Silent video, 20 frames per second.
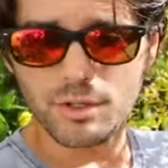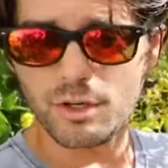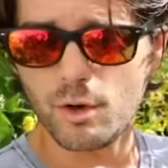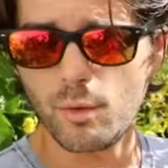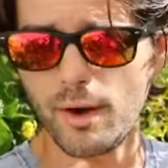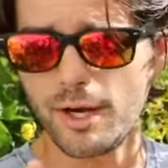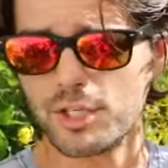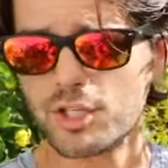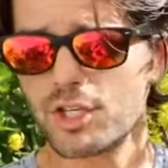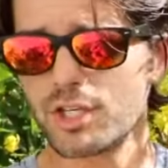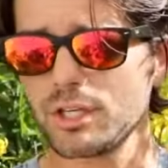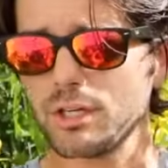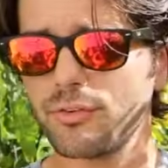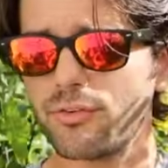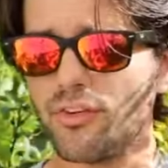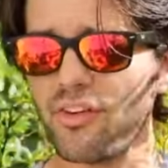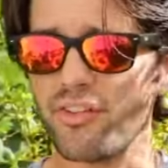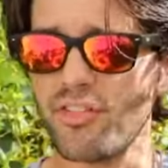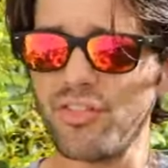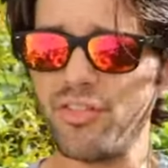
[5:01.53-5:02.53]
the question
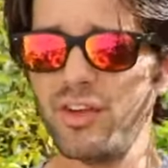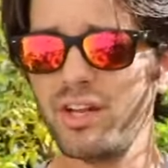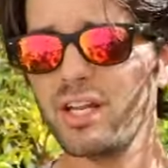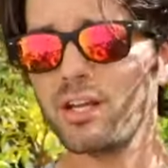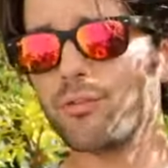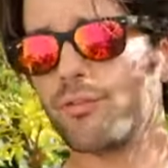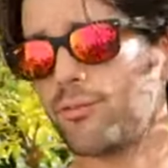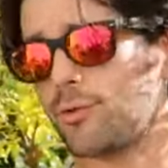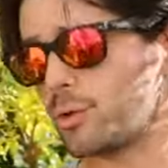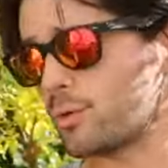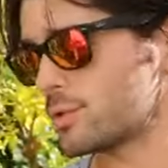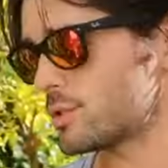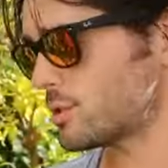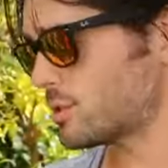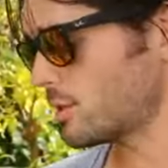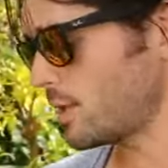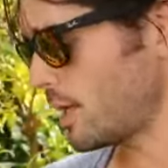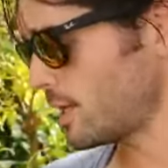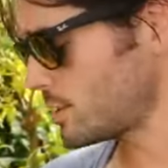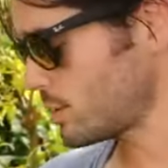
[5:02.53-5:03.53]
of thinning
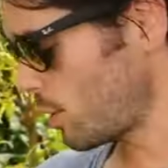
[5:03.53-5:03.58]
fruits has